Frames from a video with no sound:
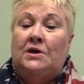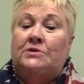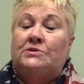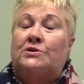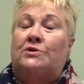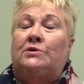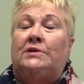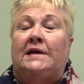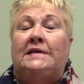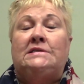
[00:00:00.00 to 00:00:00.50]

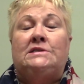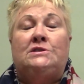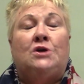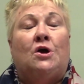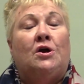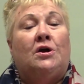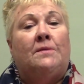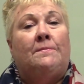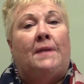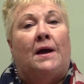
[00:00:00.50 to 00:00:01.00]
So let's
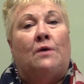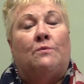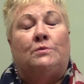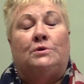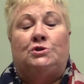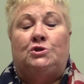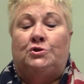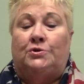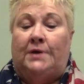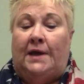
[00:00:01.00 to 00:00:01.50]
talk about
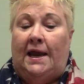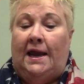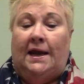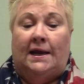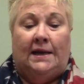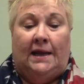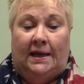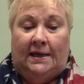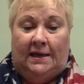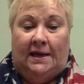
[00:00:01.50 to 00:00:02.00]
what you
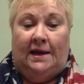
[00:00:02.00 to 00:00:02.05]
can and